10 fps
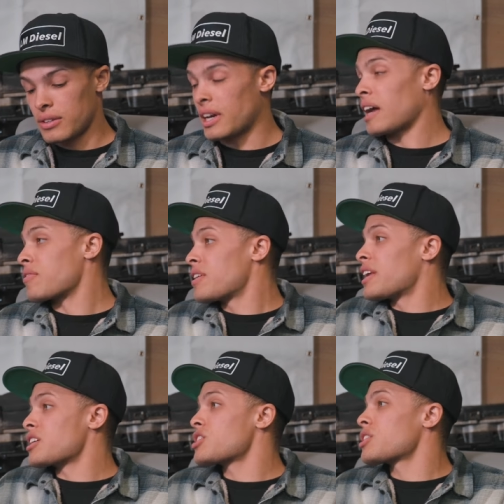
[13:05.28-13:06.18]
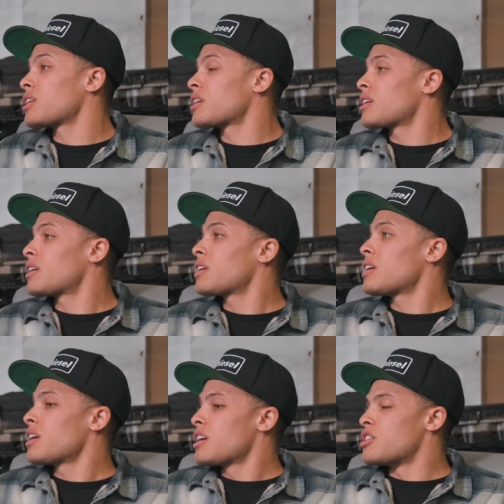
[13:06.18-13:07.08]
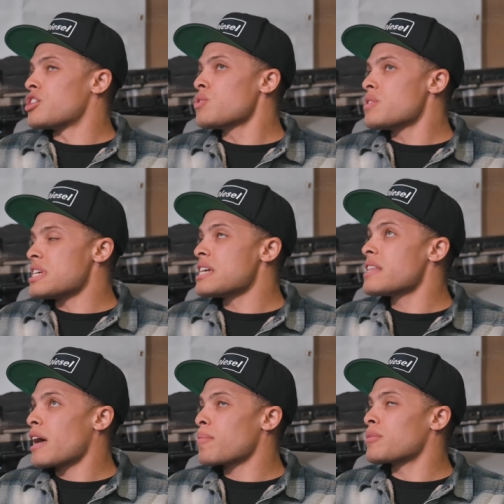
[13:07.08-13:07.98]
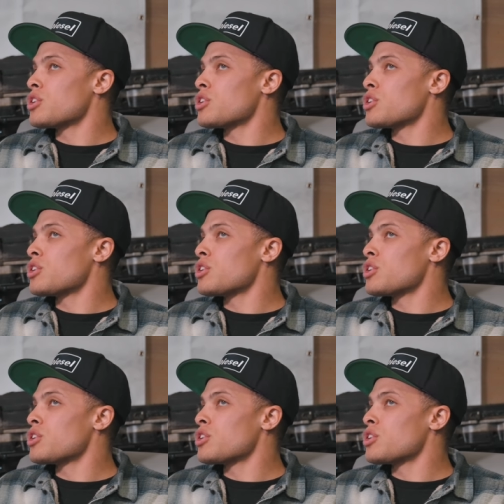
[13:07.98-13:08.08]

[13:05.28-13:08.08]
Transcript: You got to finish. That's hard. Do you need that?